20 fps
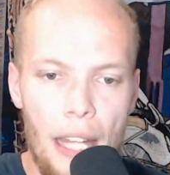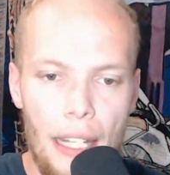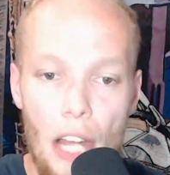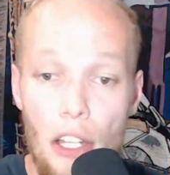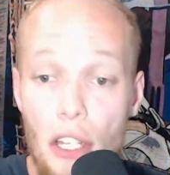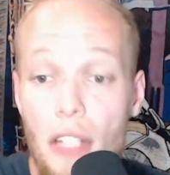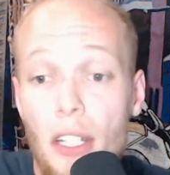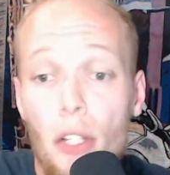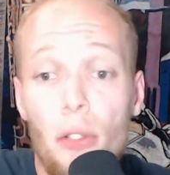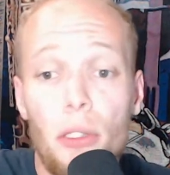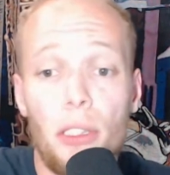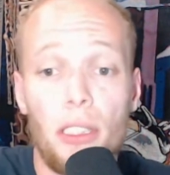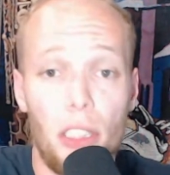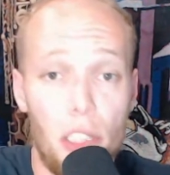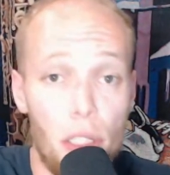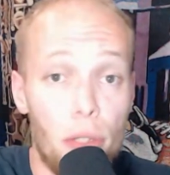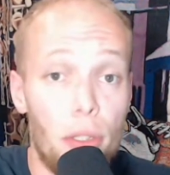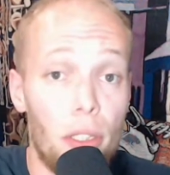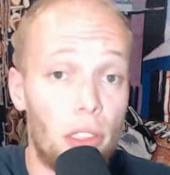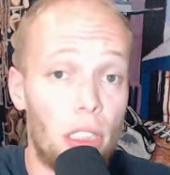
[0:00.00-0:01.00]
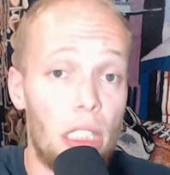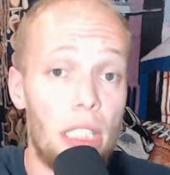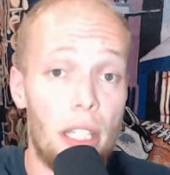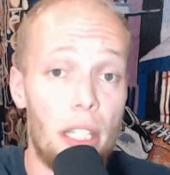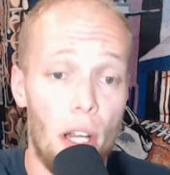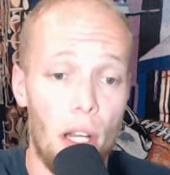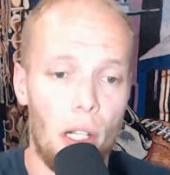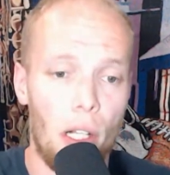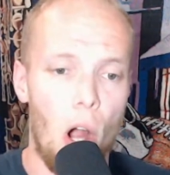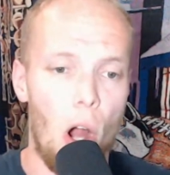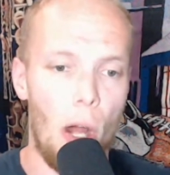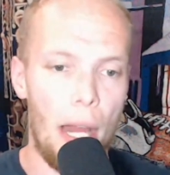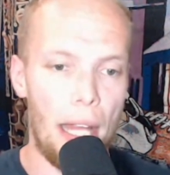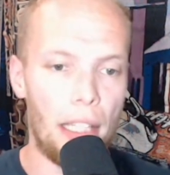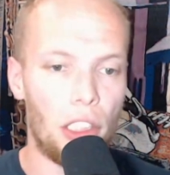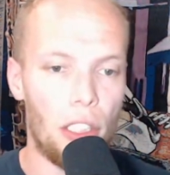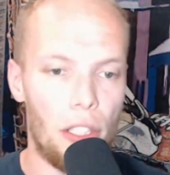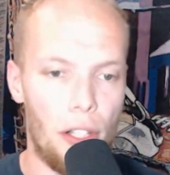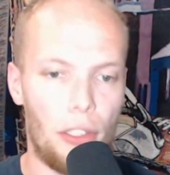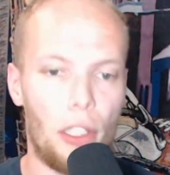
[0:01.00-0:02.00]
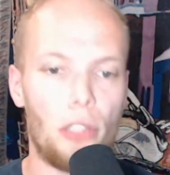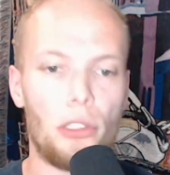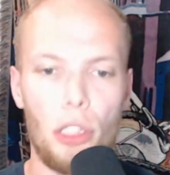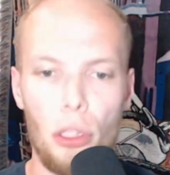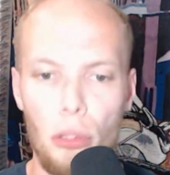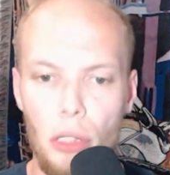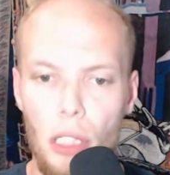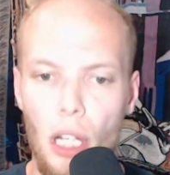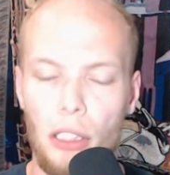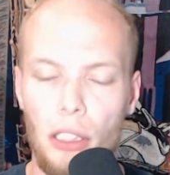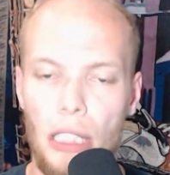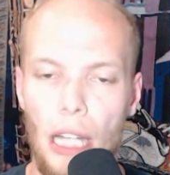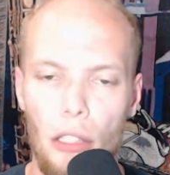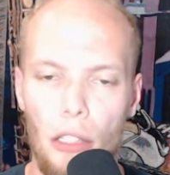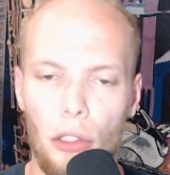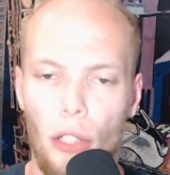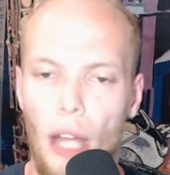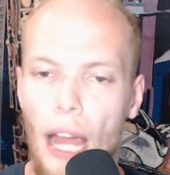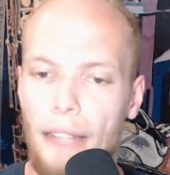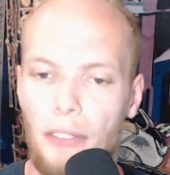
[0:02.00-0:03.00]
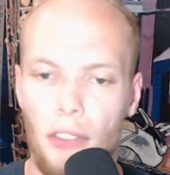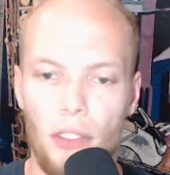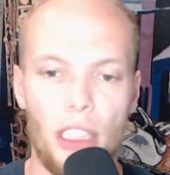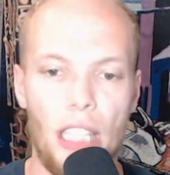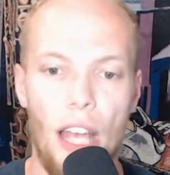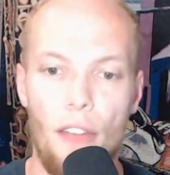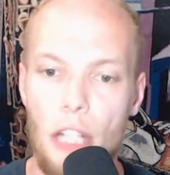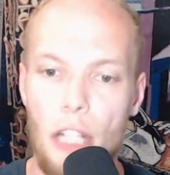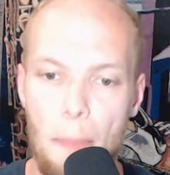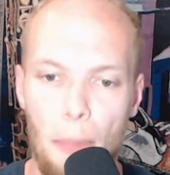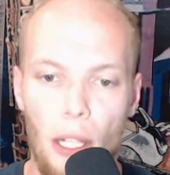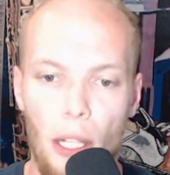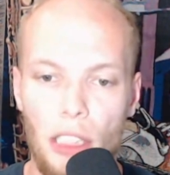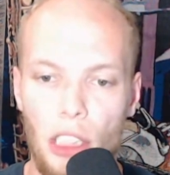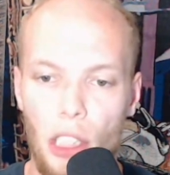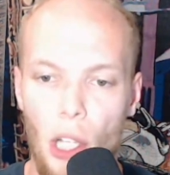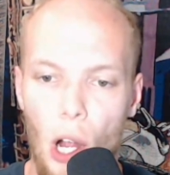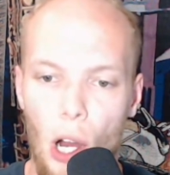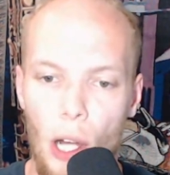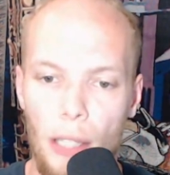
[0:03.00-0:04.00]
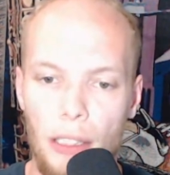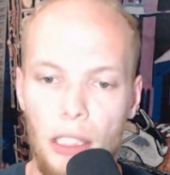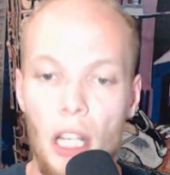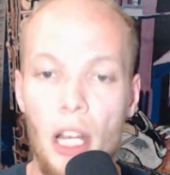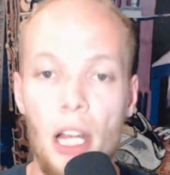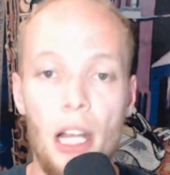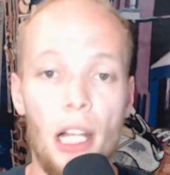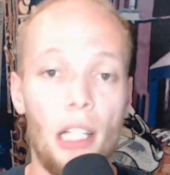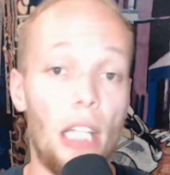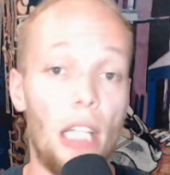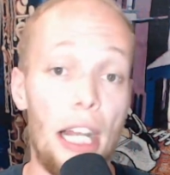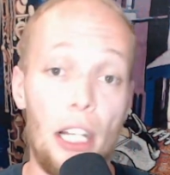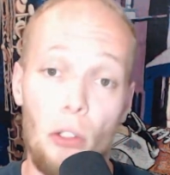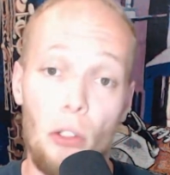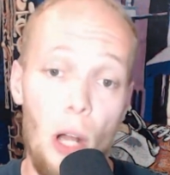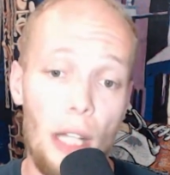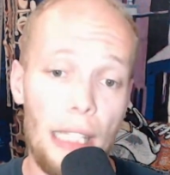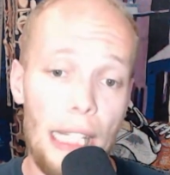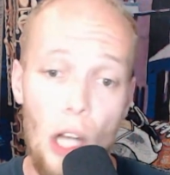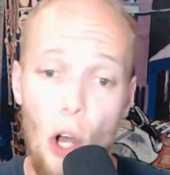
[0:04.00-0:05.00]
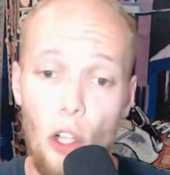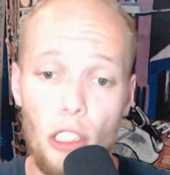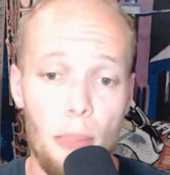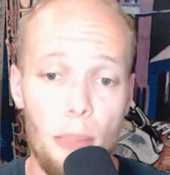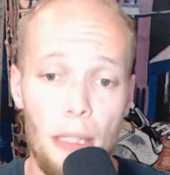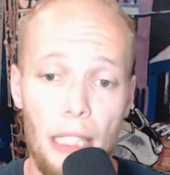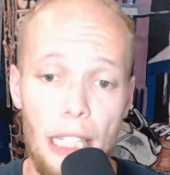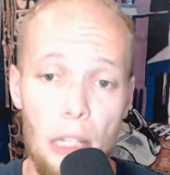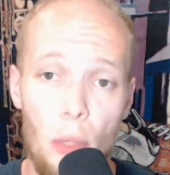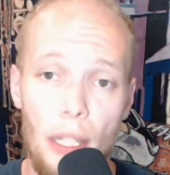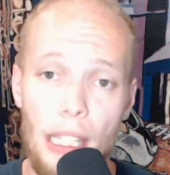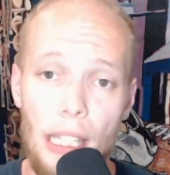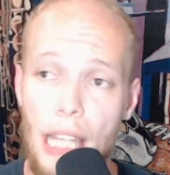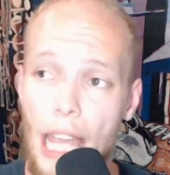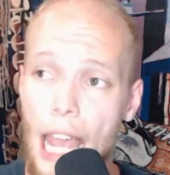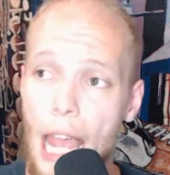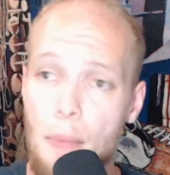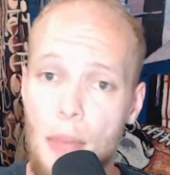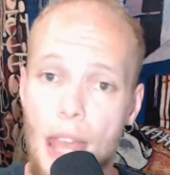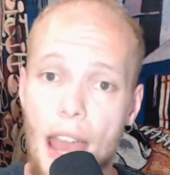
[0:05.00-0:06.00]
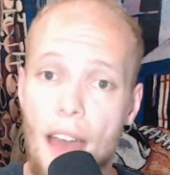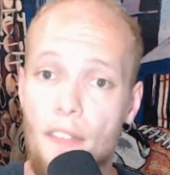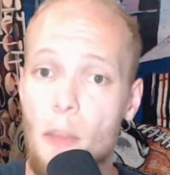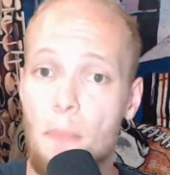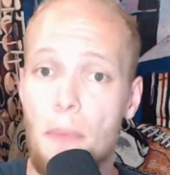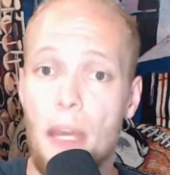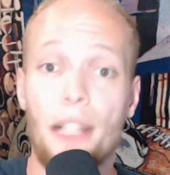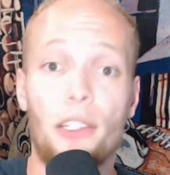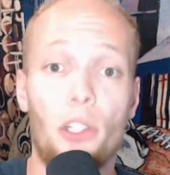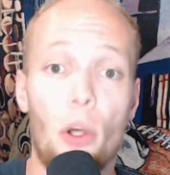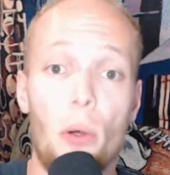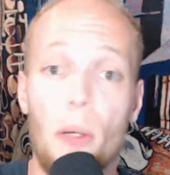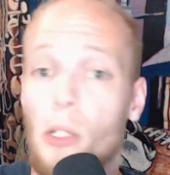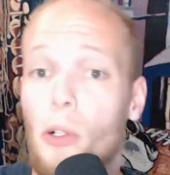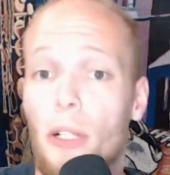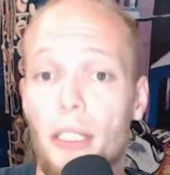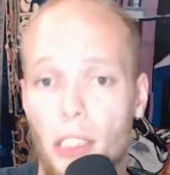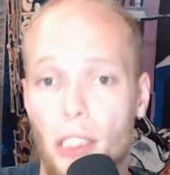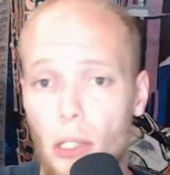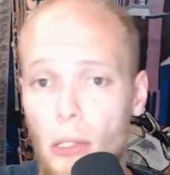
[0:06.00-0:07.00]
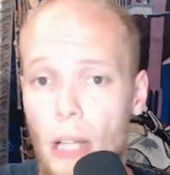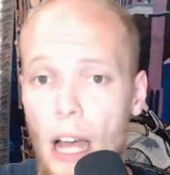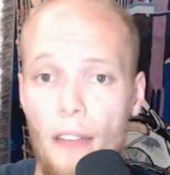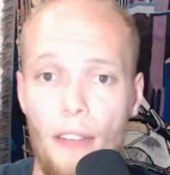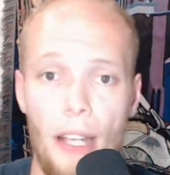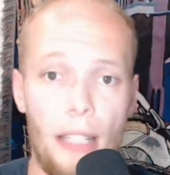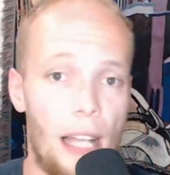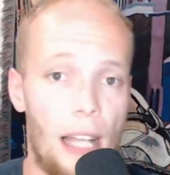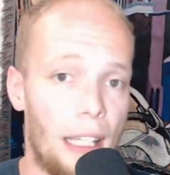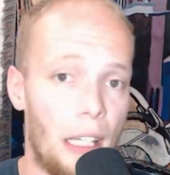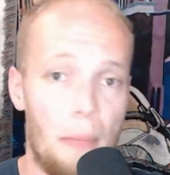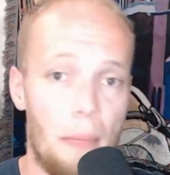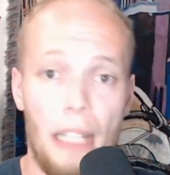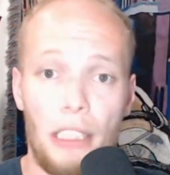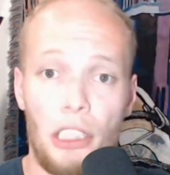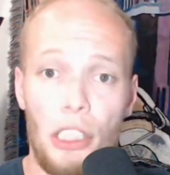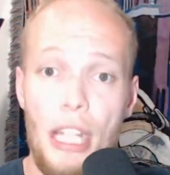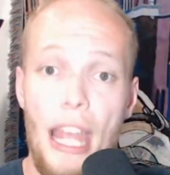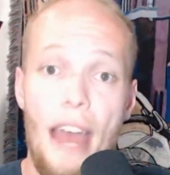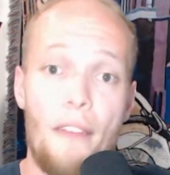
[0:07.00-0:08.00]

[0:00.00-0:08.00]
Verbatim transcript: Now, you do, you do see Derek Carr engineer those two touchdown drives of seventy-plus yards later on that ultimately win the game. You have the big throw to Chris Olave, like I mentioned.